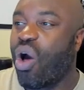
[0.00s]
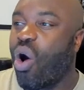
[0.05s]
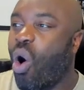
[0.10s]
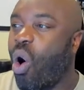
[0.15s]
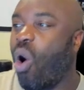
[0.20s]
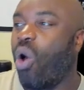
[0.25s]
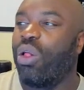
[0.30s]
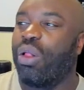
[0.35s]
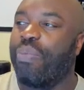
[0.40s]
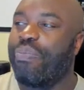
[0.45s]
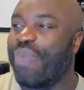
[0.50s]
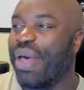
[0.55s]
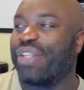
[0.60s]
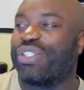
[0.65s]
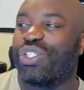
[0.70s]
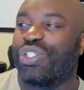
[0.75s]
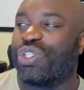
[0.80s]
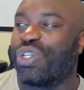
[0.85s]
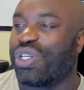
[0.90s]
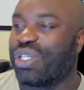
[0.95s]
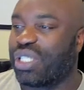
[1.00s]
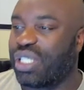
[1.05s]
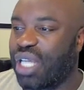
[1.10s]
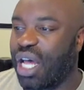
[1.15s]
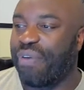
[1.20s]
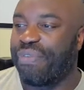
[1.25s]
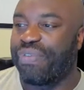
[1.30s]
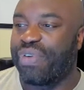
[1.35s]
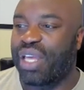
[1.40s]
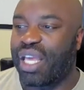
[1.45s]
All messenger
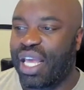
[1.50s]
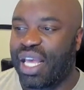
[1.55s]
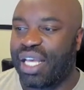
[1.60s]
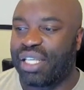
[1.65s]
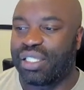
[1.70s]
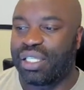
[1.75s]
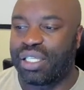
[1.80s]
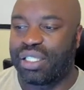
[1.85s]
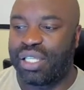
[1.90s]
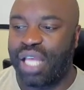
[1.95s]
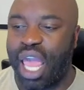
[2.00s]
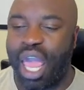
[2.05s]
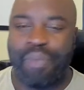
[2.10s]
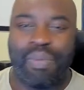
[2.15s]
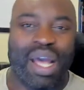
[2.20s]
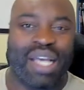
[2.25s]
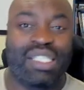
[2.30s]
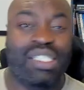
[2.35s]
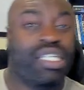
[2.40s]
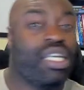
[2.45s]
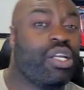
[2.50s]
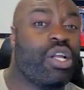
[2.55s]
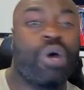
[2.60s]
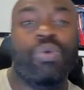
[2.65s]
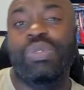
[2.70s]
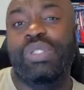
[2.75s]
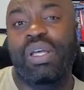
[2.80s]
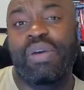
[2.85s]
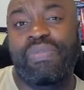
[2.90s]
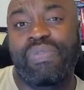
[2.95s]
stuff is the same. I see
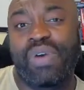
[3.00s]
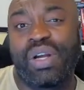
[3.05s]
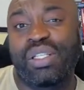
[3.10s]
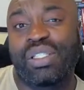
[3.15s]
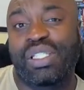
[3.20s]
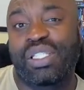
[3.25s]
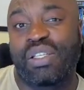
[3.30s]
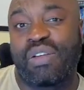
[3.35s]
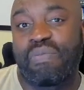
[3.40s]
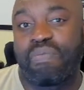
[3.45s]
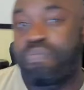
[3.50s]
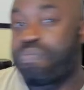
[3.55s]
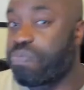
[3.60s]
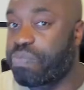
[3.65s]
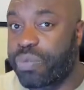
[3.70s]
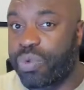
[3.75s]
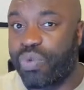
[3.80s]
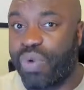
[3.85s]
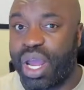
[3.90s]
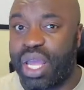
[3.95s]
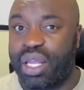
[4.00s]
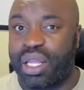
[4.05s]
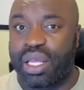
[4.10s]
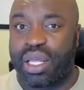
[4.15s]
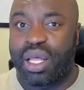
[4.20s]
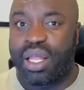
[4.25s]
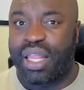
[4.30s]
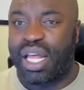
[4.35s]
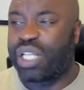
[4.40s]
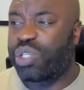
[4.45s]
no difference. Right?
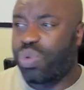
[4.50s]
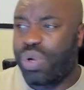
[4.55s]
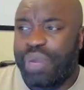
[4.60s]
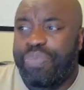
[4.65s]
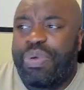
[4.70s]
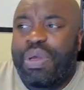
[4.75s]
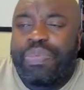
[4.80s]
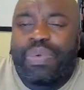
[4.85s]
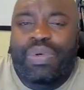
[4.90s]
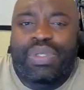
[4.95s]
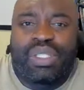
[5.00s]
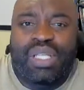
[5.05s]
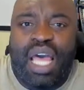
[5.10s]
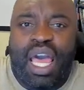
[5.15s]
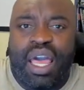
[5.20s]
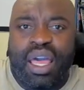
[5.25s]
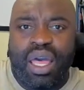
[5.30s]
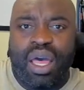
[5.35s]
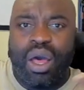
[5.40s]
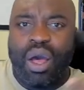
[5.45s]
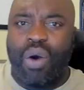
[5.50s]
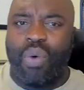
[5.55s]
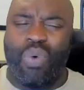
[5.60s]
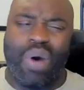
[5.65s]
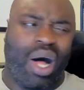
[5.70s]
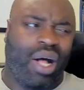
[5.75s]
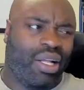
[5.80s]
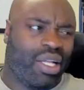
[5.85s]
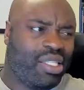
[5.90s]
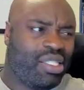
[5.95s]
That's what people say.
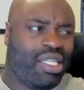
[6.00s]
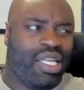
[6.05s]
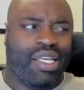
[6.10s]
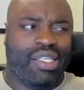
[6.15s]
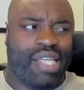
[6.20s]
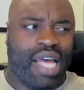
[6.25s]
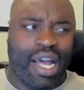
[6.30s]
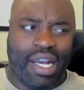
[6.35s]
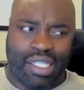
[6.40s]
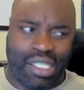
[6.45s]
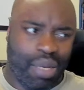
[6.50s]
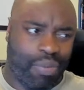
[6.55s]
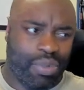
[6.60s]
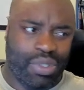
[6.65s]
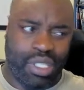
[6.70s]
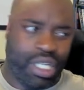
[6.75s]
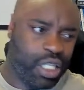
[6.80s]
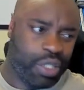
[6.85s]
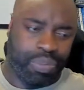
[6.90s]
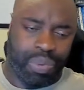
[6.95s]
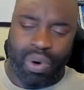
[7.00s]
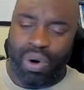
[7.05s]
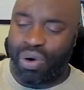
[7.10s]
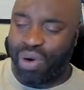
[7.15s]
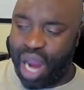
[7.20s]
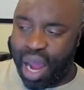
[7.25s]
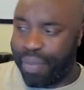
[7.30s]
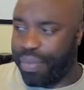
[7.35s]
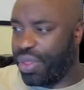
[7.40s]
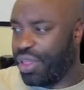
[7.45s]
Well, it's the exact same as this
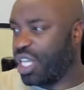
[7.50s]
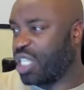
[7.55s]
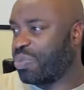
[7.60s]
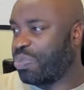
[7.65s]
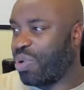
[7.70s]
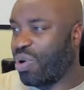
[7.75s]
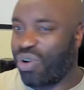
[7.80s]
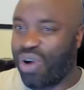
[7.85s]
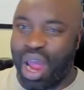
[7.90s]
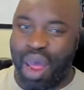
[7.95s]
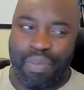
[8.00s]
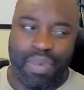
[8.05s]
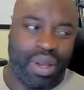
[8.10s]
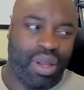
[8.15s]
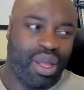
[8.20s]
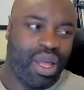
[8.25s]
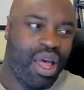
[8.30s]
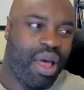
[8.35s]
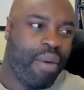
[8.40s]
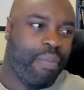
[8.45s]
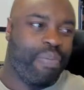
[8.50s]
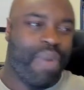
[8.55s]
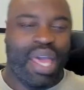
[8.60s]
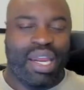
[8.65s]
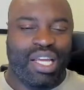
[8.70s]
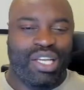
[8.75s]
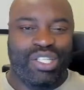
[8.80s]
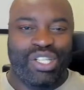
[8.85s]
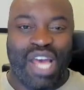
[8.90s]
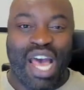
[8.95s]
program, and
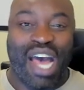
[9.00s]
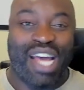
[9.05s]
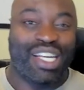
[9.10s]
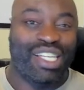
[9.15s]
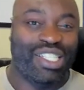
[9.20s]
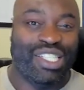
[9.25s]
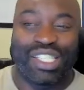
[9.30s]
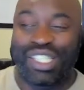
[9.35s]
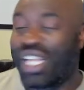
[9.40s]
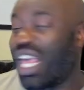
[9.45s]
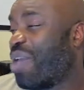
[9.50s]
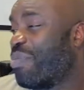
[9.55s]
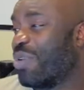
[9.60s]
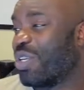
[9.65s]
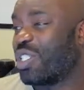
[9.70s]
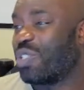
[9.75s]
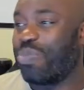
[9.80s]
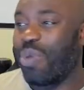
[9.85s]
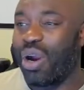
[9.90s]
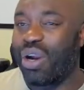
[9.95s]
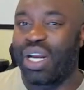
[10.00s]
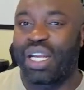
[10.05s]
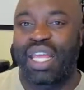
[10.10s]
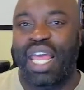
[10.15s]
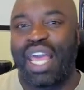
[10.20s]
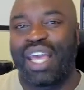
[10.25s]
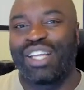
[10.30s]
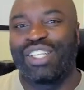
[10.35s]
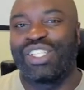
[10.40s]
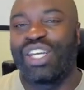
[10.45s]
ManyChat is the same as Smart
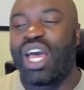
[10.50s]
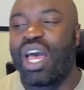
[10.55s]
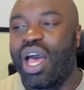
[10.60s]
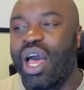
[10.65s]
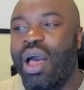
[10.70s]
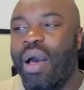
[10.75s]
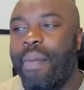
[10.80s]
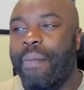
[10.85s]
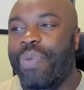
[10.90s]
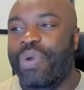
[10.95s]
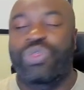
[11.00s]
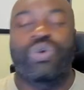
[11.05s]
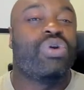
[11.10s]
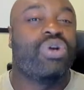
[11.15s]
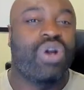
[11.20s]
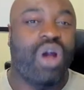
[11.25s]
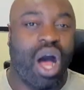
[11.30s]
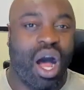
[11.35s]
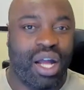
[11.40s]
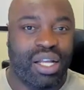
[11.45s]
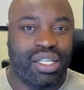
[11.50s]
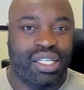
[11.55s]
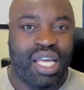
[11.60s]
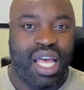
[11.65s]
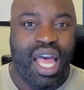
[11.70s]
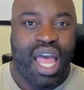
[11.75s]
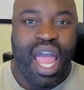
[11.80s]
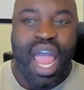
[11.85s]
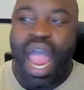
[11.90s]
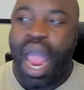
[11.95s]
Engage, but they're not.
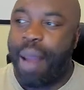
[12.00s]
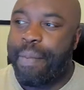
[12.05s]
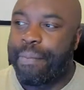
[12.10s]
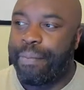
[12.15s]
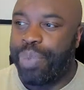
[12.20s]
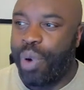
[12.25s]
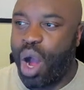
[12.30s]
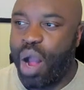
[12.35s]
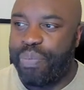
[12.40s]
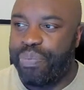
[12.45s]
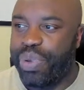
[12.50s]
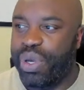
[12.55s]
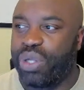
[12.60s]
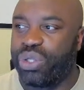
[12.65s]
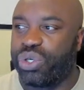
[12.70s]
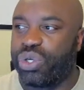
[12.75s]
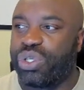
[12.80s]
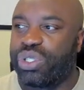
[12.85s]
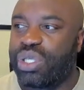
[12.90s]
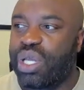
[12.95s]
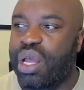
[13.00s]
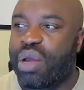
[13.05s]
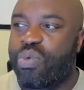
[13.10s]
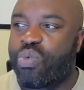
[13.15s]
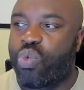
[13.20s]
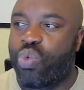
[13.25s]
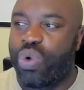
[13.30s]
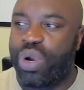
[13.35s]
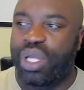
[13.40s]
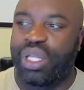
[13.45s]
And BotBuilders
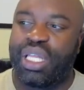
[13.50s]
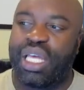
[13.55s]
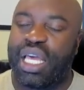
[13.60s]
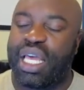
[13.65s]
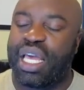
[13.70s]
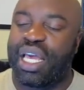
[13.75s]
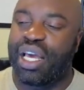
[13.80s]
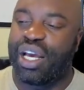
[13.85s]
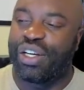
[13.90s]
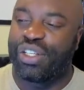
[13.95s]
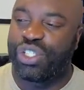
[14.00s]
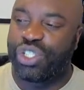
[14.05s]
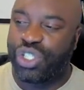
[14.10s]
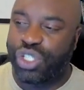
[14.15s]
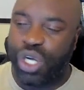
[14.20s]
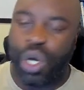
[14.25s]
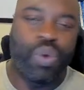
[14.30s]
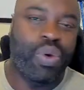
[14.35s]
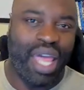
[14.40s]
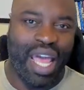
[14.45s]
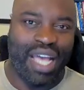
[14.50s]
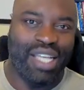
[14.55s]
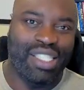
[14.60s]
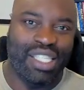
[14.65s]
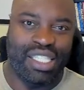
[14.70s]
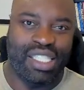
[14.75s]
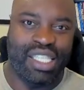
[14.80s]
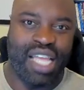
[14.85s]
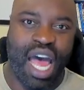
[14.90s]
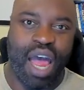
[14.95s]
really
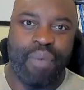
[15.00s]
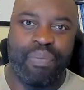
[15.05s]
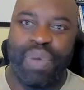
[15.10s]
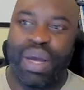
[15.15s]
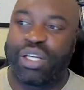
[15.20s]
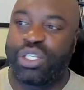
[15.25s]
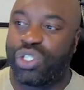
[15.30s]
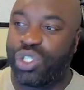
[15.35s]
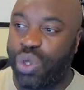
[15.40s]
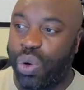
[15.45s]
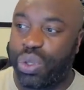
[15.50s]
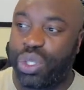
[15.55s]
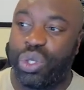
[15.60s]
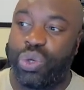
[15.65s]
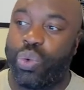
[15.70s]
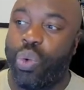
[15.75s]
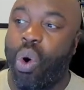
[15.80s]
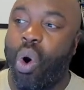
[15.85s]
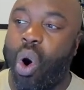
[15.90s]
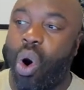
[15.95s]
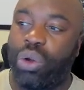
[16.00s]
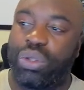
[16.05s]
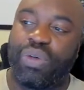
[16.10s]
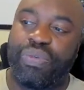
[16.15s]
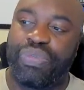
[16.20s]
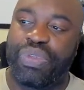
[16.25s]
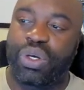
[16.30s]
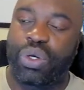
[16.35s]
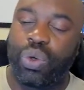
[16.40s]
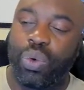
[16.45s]
showcases that by showing you all
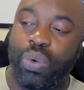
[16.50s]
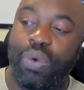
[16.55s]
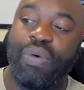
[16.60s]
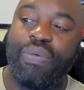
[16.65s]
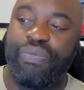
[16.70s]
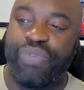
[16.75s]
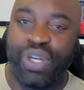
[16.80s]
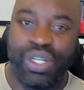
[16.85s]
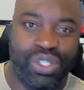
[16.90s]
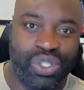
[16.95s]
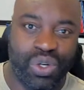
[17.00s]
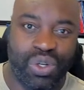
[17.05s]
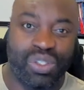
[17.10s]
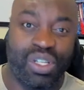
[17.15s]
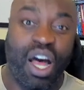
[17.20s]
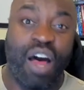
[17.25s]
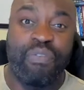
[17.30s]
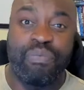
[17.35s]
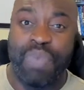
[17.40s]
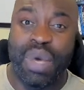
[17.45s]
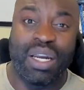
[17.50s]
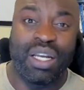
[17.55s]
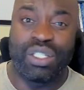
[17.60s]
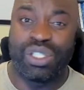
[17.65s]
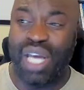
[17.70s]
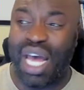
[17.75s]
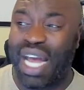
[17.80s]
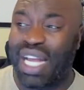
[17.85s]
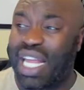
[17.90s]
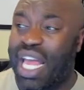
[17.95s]
of the cool features of
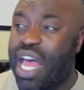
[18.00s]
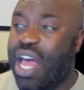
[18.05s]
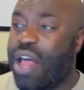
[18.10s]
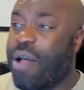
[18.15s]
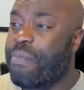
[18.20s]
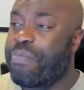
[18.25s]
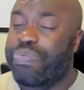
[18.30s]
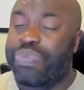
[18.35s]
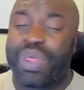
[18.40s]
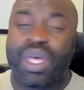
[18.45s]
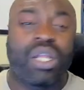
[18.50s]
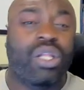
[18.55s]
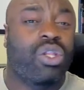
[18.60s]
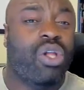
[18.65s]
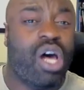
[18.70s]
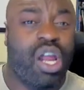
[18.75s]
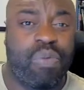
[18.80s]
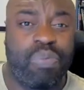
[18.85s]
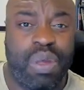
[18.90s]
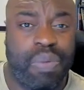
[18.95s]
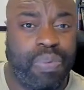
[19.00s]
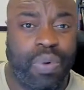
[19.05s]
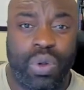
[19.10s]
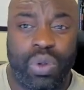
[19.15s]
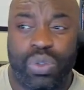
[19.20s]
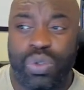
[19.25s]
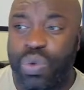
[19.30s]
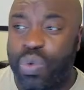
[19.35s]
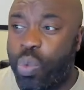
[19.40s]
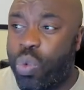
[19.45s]
ManyChat that a lot of
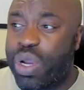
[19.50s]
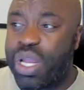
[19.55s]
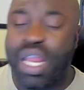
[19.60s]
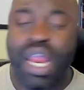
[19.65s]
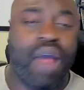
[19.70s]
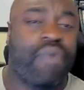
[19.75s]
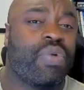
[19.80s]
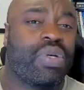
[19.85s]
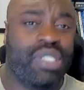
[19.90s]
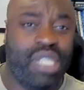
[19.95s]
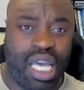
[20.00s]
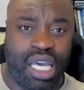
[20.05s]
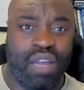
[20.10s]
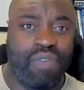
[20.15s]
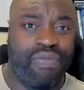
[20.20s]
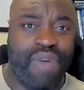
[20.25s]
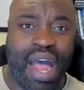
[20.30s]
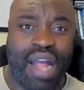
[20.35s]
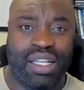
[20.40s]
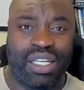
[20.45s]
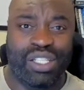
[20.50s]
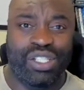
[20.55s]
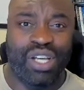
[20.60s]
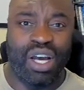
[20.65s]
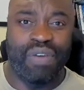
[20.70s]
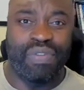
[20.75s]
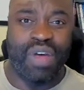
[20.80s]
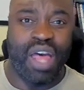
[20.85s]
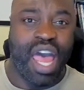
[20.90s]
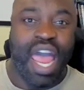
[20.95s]
people would never take advantage
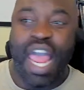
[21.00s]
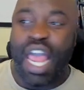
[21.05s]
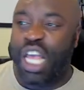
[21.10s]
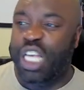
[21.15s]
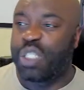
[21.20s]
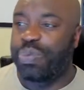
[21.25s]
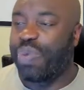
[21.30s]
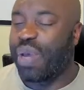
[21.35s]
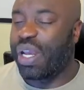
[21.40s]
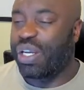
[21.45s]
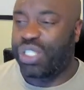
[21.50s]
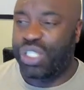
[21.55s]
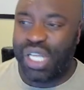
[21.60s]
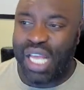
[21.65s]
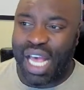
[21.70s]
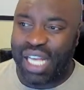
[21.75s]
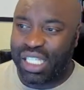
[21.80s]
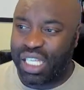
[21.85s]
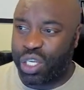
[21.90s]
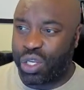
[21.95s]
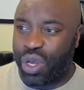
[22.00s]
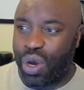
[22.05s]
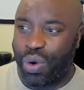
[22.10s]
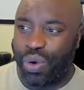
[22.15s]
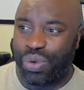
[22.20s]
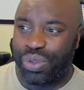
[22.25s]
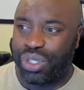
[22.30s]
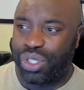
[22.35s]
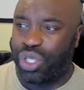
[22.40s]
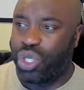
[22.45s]
of, especially as it
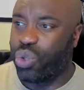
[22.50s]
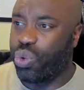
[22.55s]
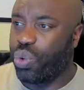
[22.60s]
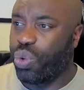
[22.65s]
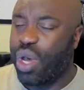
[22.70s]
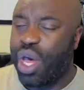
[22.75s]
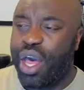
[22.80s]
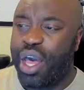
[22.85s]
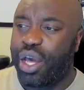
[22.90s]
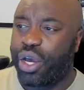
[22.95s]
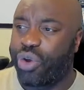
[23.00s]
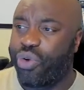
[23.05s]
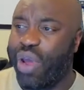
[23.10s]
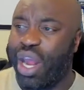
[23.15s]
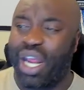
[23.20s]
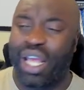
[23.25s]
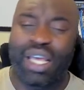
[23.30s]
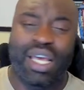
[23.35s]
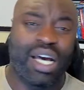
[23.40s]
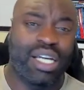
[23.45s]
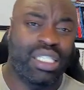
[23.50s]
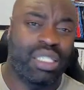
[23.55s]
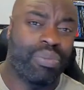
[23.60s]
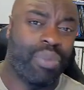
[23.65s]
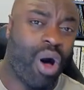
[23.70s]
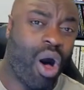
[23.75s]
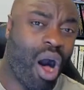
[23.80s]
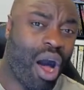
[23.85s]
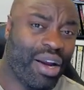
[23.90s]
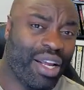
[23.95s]
goes to creating
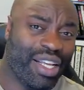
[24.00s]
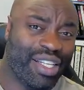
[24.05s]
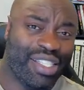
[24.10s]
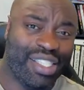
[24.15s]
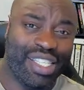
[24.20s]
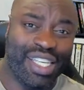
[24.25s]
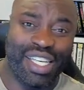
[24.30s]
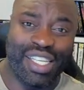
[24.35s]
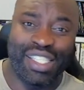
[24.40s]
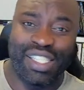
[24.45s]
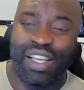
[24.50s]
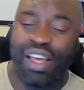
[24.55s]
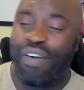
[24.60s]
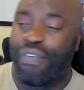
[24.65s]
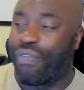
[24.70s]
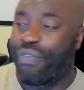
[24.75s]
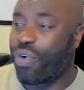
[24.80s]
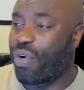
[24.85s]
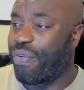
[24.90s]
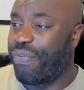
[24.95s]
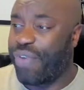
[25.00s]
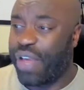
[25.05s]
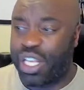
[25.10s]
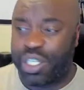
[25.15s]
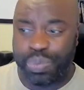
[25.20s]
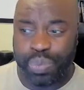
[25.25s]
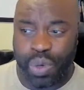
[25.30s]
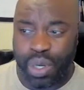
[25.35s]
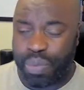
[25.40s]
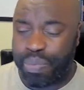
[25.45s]
custom audiences for
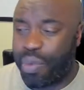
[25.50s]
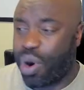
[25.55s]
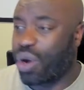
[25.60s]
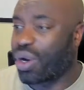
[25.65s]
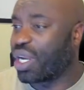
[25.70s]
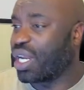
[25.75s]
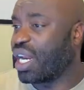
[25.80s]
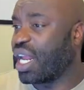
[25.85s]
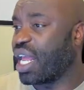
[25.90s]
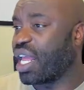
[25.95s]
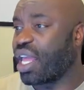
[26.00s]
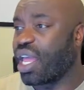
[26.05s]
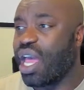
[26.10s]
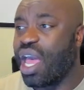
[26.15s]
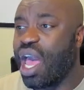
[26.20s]
Facebook marketing.